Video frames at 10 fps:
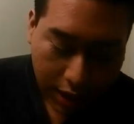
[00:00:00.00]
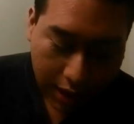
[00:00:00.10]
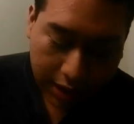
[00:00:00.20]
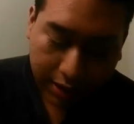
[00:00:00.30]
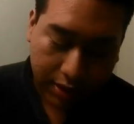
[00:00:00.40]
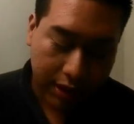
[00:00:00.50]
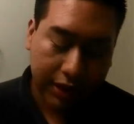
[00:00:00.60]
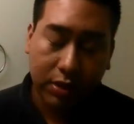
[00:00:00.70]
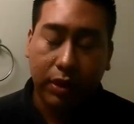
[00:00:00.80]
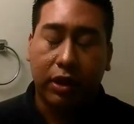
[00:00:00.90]
And
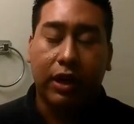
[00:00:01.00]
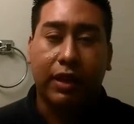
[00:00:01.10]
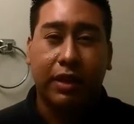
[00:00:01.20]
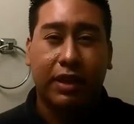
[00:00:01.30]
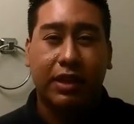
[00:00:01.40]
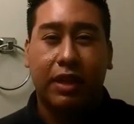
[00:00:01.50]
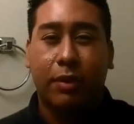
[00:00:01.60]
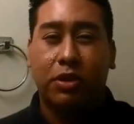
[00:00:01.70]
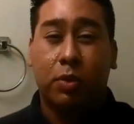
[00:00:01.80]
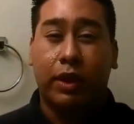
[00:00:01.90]
that's really good. I think that's like
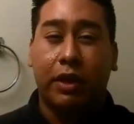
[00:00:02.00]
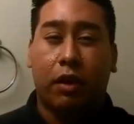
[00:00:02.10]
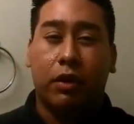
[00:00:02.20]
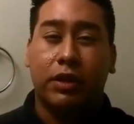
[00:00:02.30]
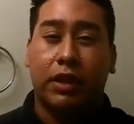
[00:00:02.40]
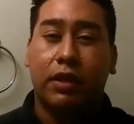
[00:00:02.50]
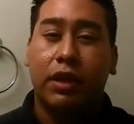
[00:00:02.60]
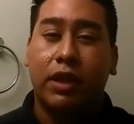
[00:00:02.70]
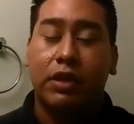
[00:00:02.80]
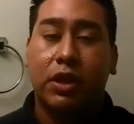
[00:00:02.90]
about $20 at
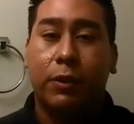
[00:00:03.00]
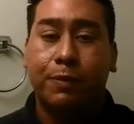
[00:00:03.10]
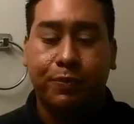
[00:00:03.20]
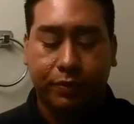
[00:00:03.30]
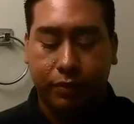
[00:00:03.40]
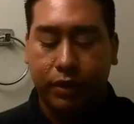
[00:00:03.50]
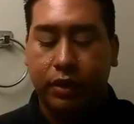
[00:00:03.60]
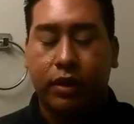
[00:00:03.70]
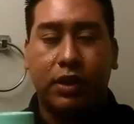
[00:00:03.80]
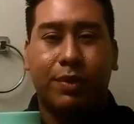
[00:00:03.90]
Clinique. So
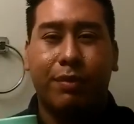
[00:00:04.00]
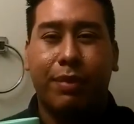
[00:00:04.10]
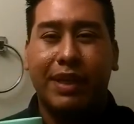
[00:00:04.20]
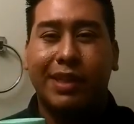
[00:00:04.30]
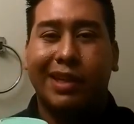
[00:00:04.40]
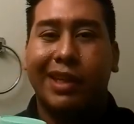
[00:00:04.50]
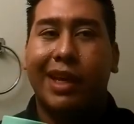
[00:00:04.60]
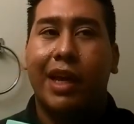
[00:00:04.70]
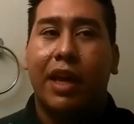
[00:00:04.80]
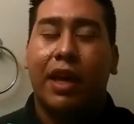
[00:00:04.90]
this one basically,
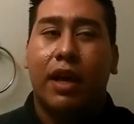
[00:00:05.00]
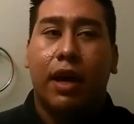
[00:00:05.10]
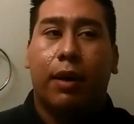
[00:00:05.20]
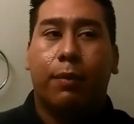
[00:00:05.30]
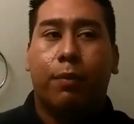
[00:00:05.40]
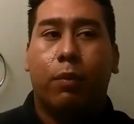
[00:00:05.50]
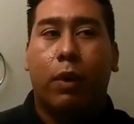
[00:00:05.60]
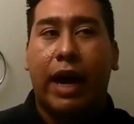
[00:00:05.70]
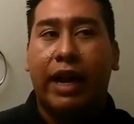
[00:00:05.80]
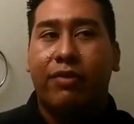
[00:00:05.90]

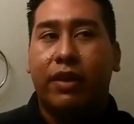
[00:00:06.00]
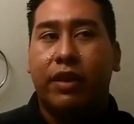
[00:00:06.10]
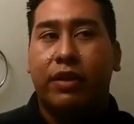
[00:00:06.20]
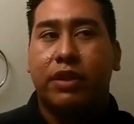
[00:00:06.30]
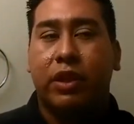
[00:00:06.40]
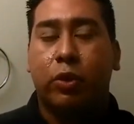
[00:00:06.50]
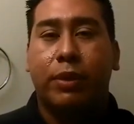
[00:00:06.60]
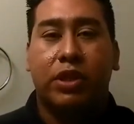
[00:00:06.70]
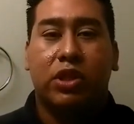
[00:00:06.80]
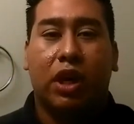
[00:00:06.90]
I found that it was a little
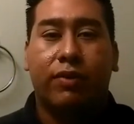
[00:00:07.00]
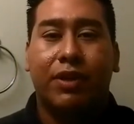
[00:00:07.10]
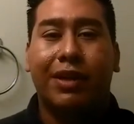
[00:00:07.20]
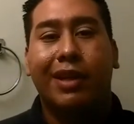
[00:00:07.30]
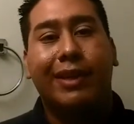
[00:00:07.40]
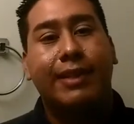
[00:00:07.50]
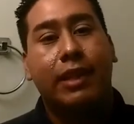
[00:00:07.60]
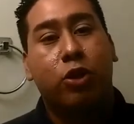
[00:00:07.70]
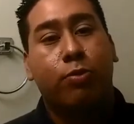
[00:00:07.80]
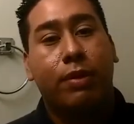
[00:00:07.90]
bit softer and it is a
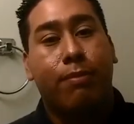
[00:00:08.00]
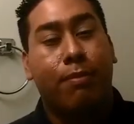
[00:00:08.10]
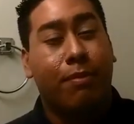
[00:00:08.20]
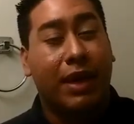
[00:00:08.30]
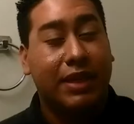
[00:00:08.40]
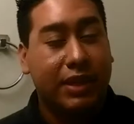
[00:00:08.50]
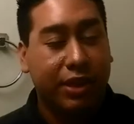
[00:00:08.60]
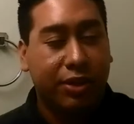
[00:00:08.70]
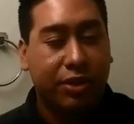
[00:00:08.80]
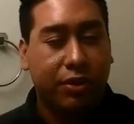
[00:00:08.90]
little bit
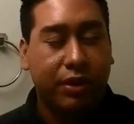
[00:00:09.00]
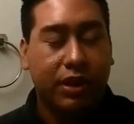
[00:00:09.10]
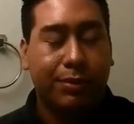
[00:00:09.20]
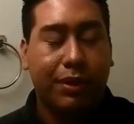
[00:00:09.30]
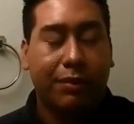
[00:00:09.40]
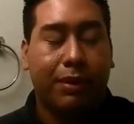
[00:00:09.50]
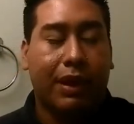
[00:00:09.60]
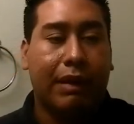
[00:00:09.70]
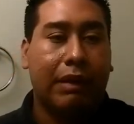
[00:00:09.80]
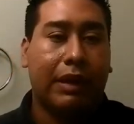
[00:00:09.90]
messier, so to speak, but
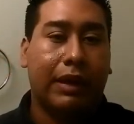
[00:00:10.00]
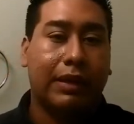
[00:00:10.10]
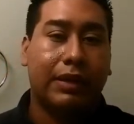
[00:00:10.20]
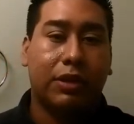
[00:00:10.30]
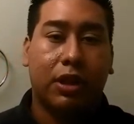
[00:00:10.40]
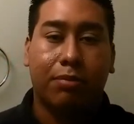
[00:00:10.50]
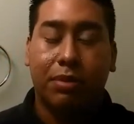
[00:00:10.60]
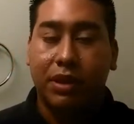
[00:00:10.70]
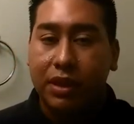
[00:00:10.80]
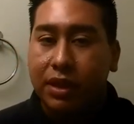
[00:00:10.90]
I think it gets the
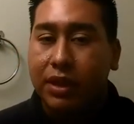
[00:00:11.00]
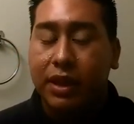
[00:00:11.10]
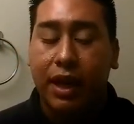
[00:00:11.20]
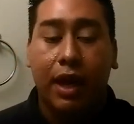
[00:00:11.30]
job done.